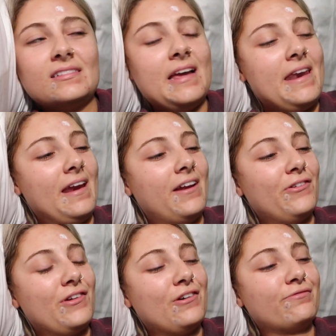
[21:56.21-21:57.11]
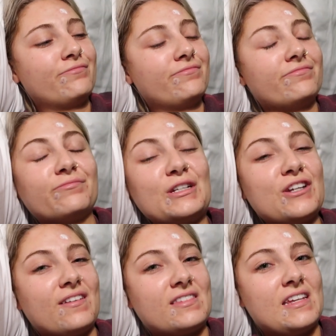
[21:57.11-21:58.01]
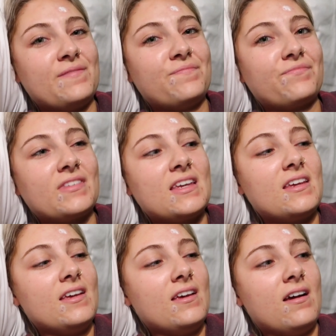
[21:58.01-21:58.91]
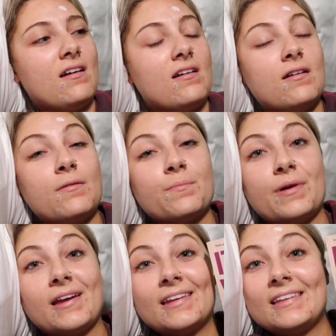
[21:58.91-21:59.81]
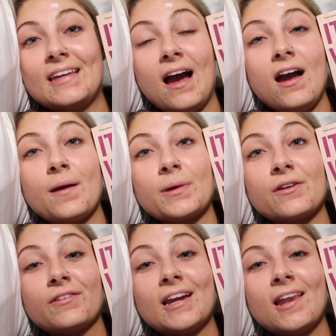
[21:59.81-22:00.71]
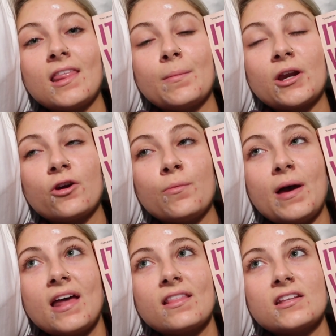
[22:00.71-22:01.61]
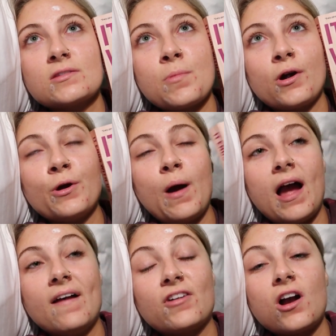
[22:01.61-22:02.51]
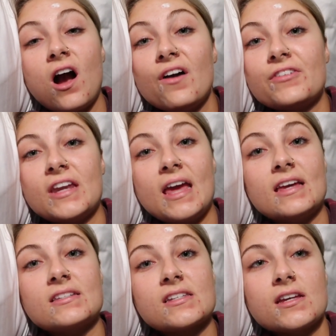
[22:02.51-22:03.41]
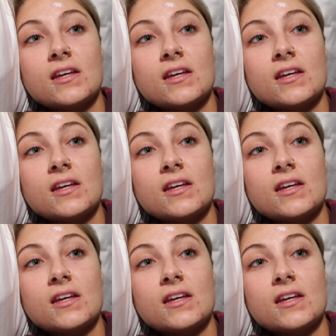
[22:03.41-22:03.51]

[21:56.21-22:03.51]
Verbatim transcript: and I don't know. We shall see. Um, but yeah, I'm gonna read and then I'm gonna go to bed, and then tomorrow I have a coffee date